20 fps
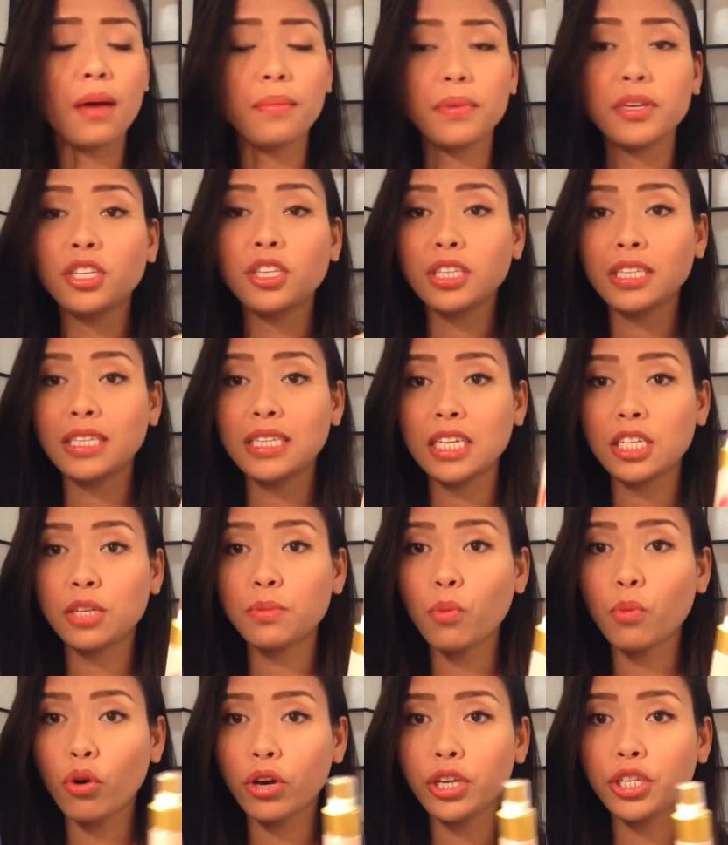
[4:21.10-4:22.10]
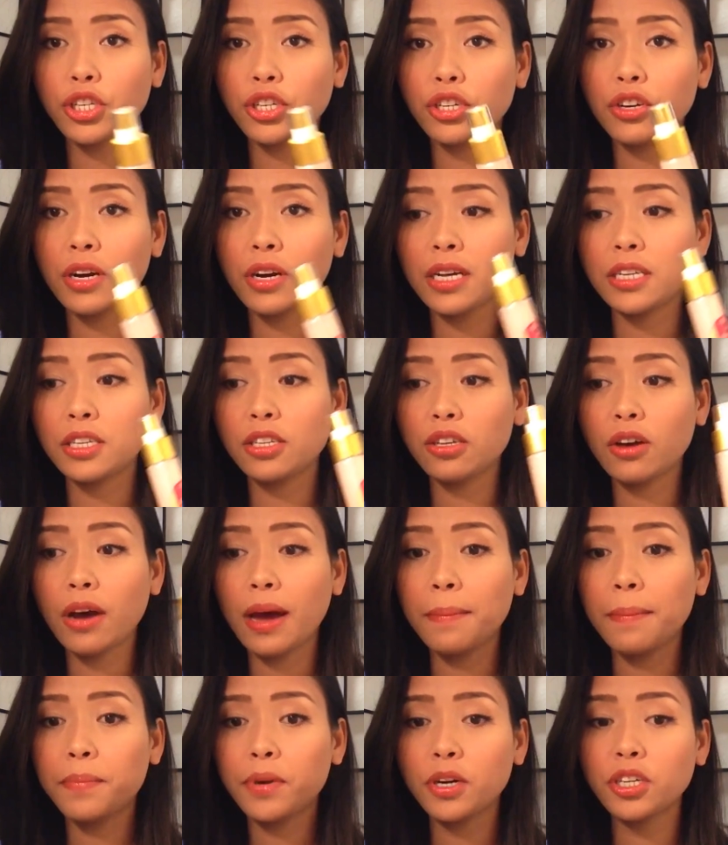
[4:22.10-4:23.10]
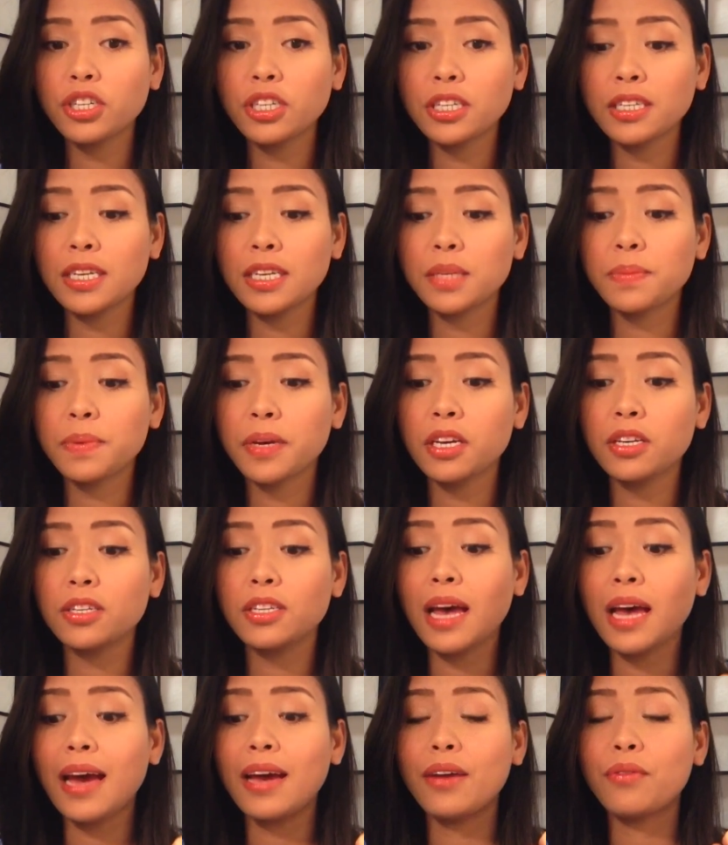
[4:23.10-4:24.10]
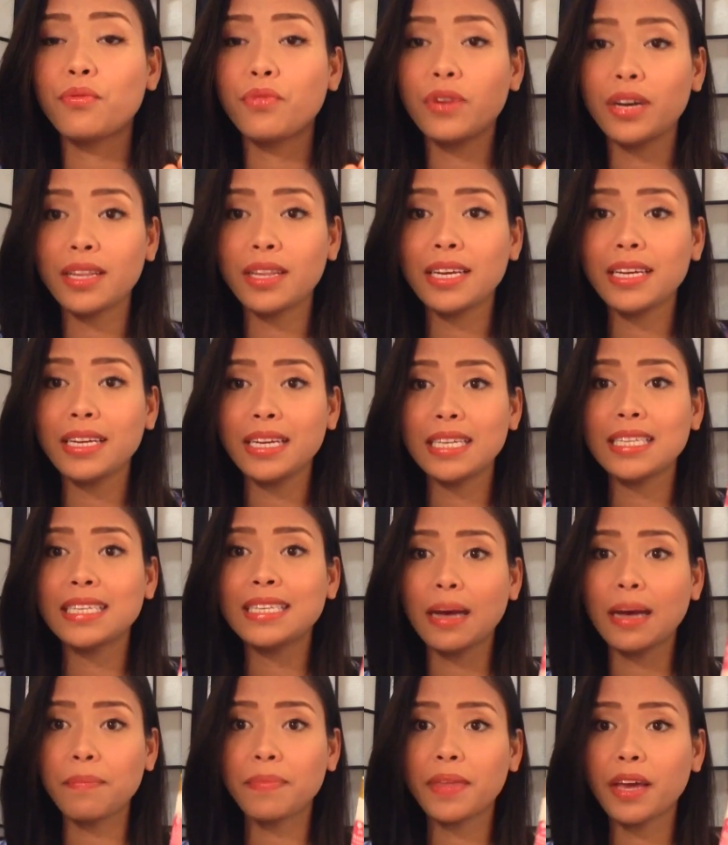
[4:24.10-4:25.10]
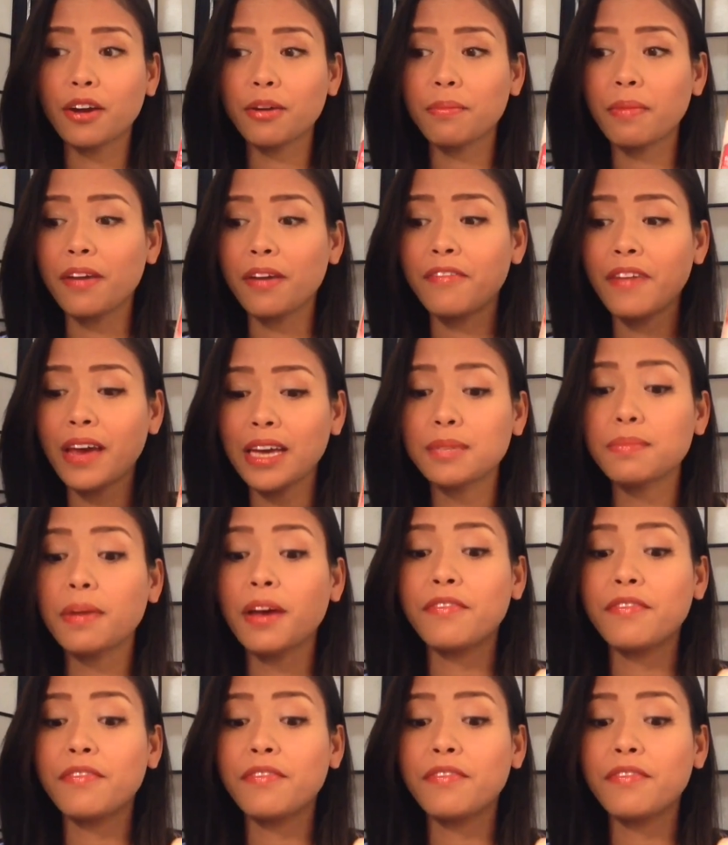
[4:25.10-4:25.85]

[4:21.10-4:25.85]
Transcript: it just needs moisture. And so I purchased this because I really need something on my face.